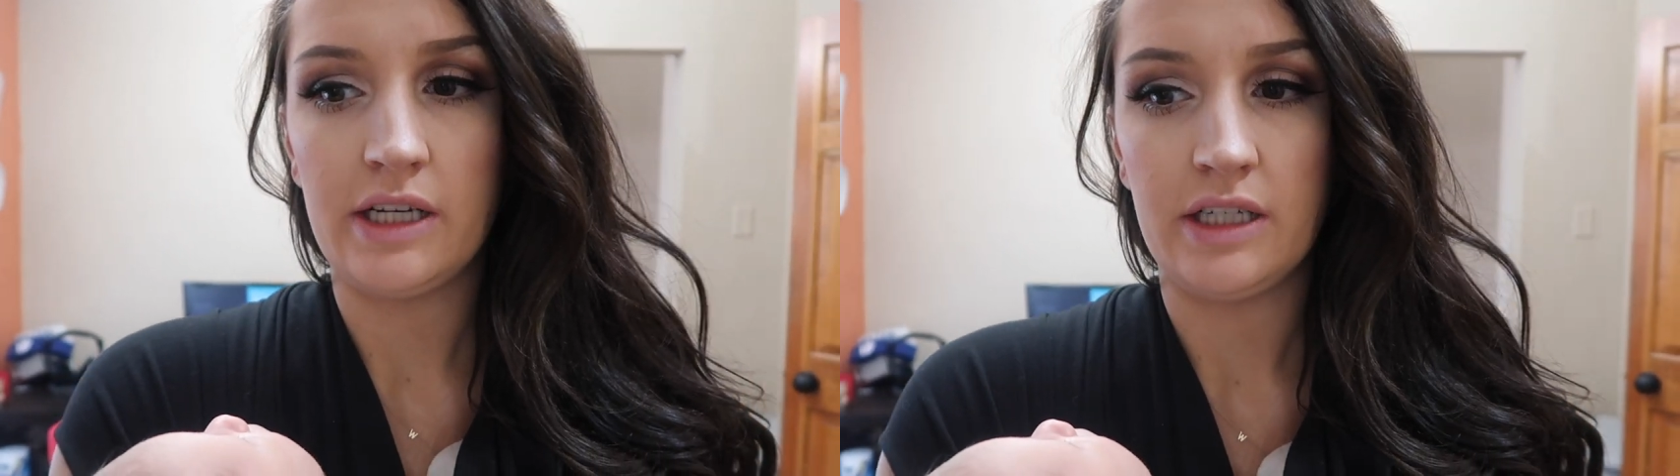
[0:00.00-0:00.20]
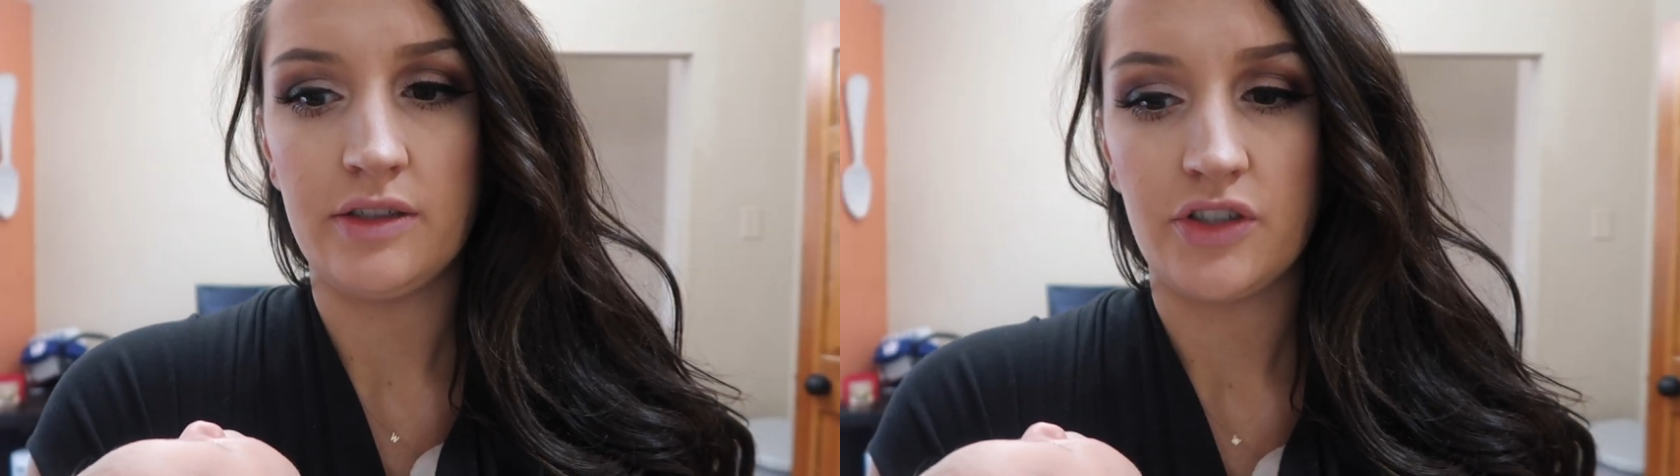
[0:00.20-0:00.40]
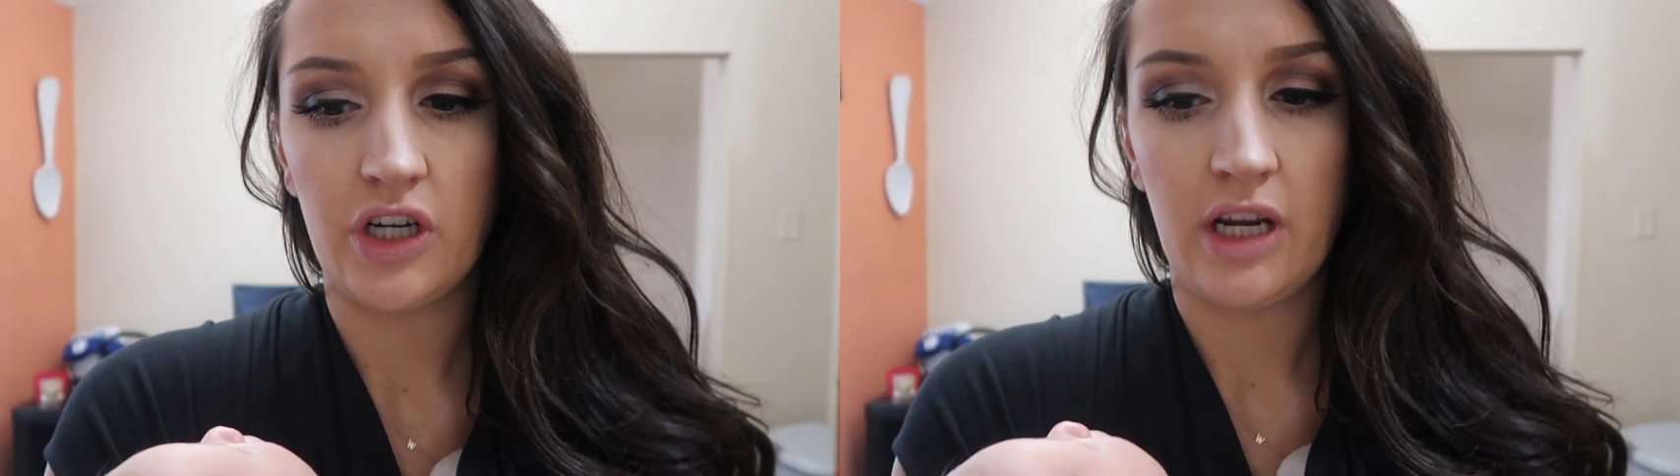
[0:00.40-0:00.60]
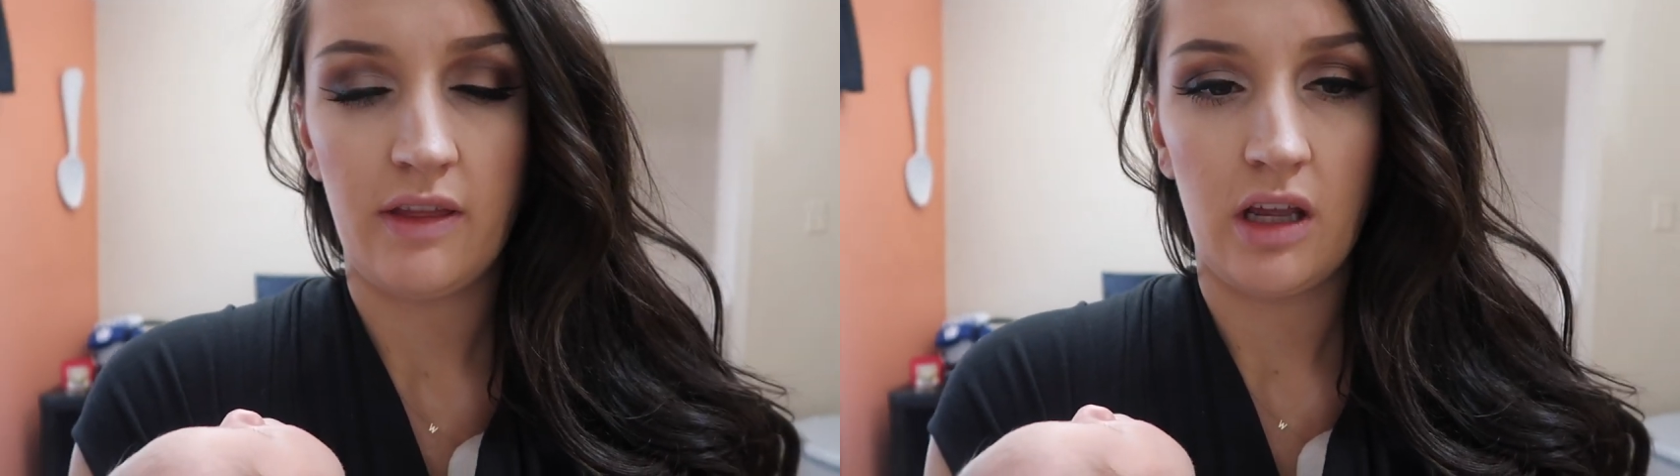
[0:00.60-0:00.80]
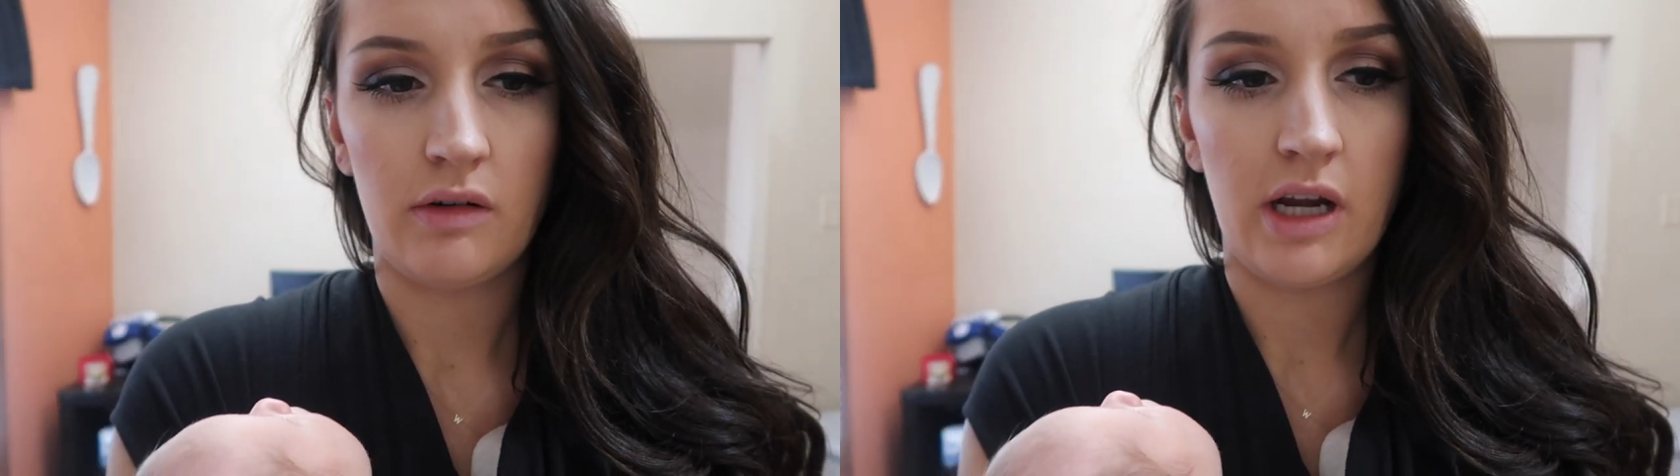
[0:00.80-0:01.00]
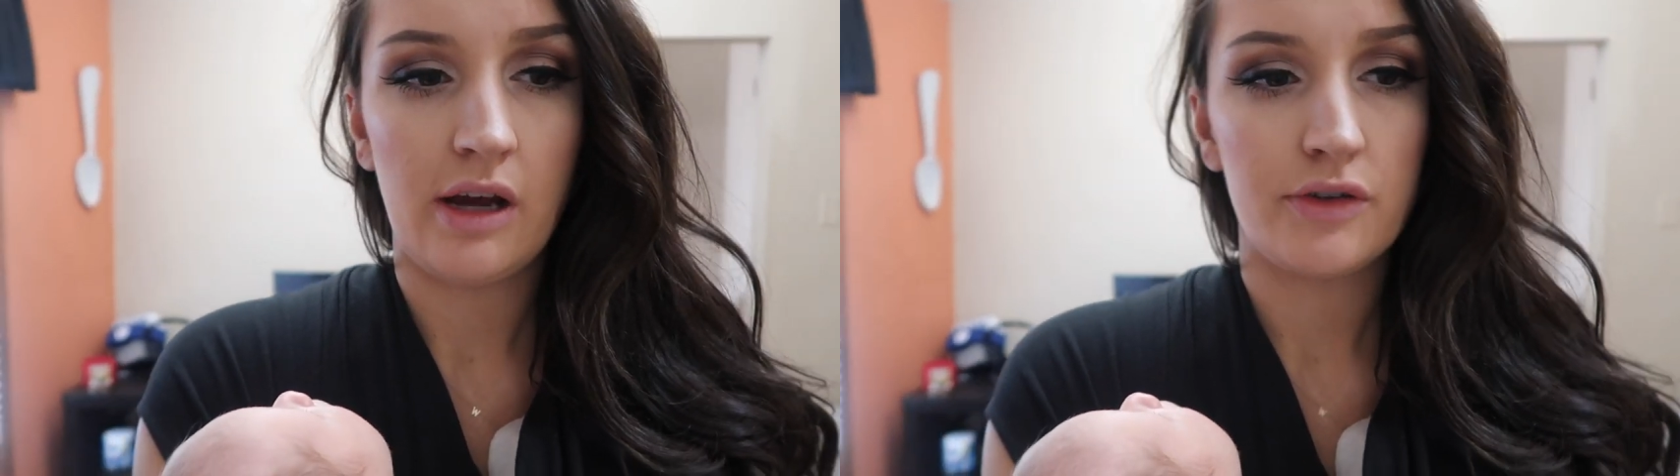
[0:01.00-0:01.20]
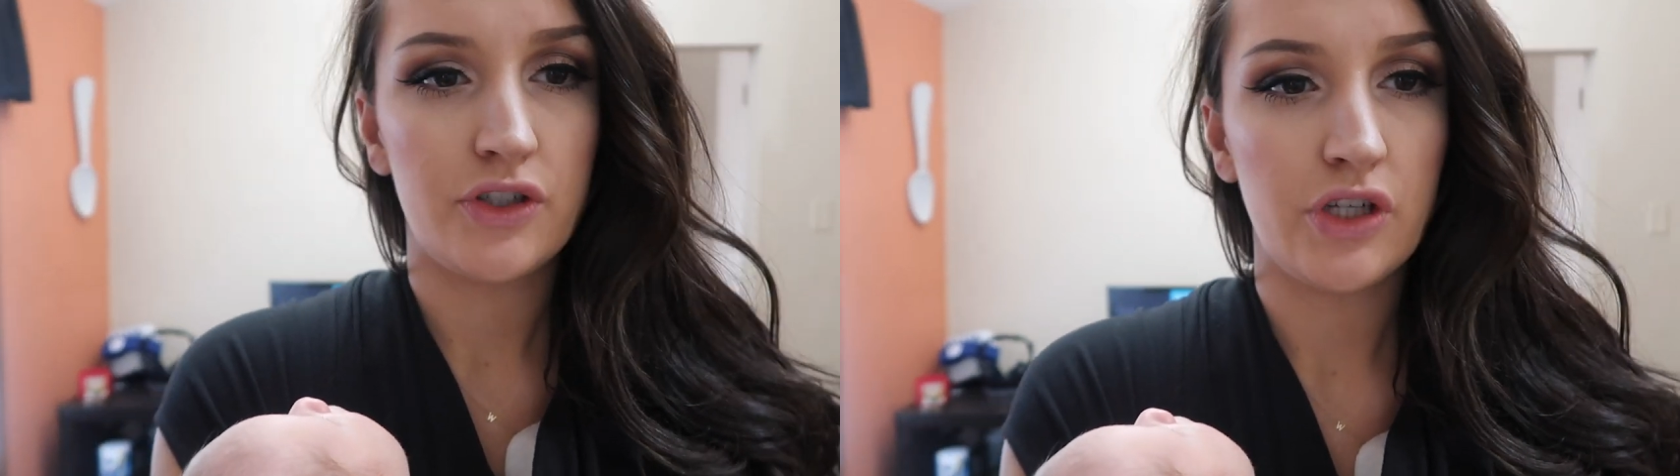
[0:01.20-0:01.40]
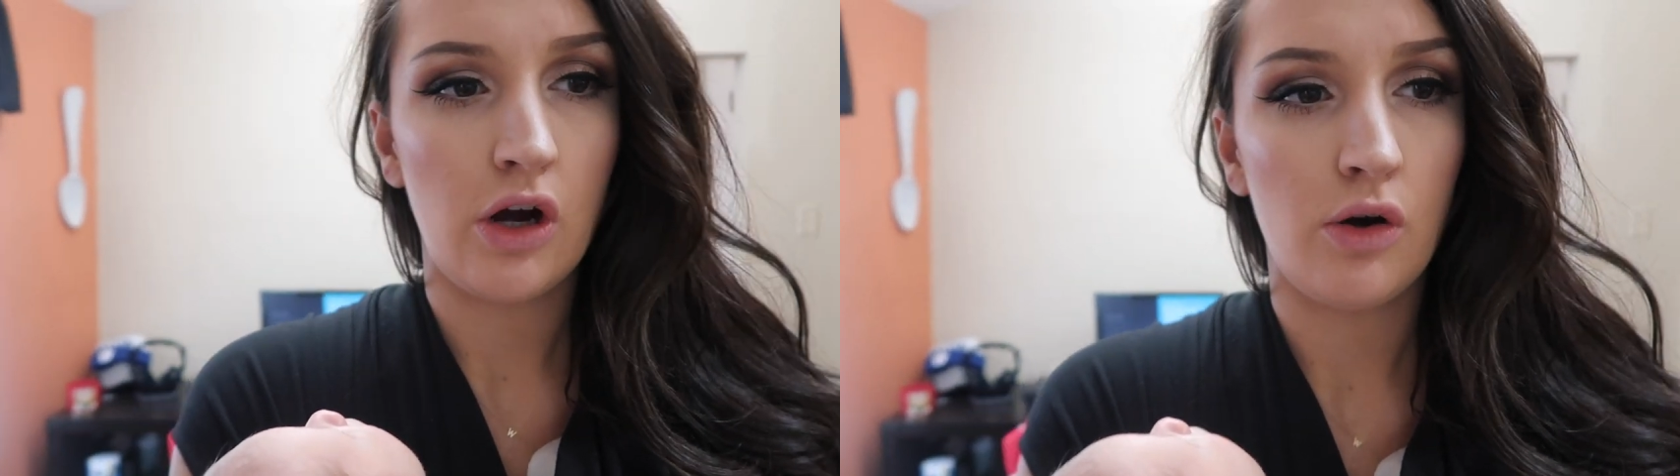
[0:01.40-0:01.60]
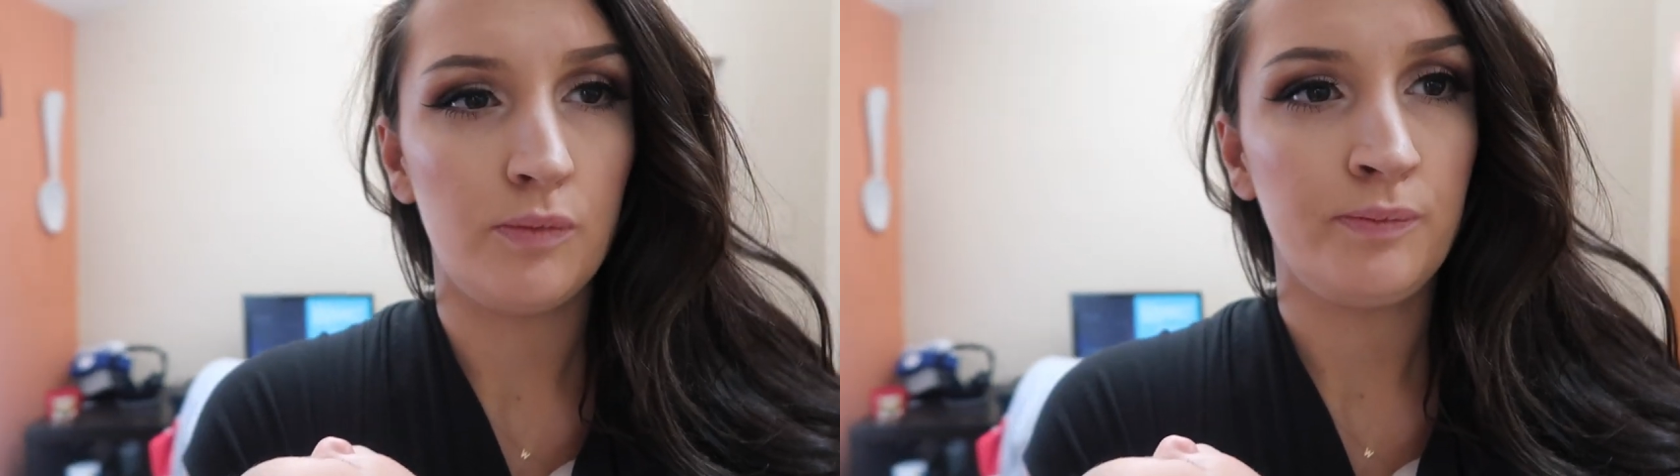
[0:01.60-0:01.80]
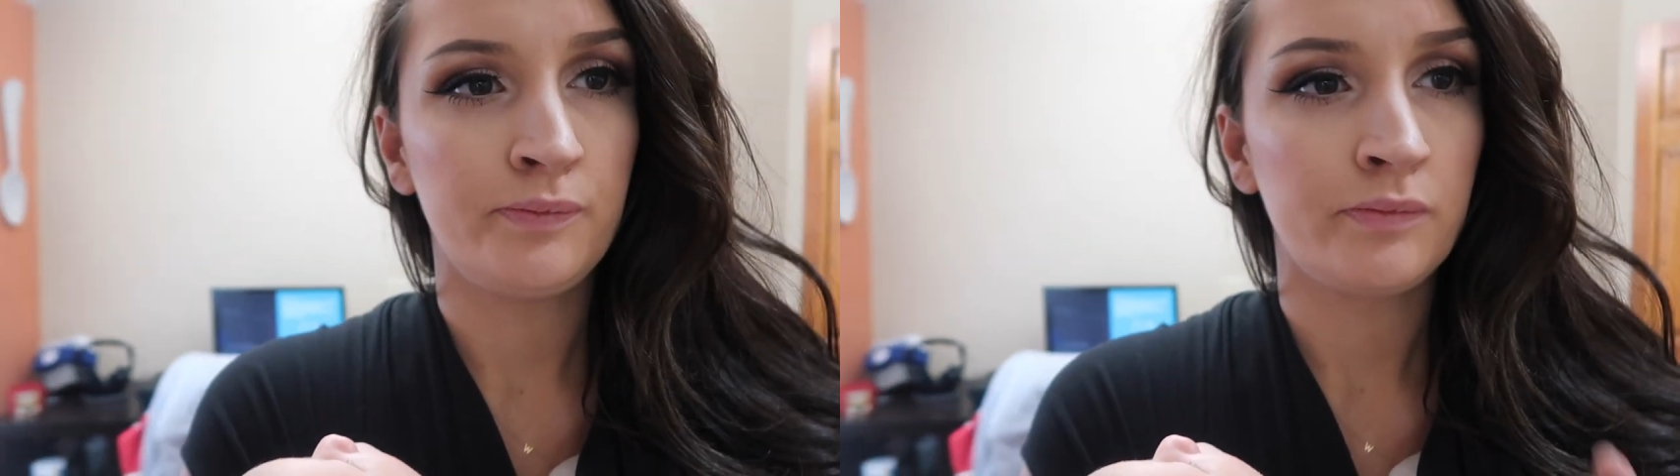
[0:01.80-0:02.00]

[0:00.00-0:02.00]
onions or anything right now. So,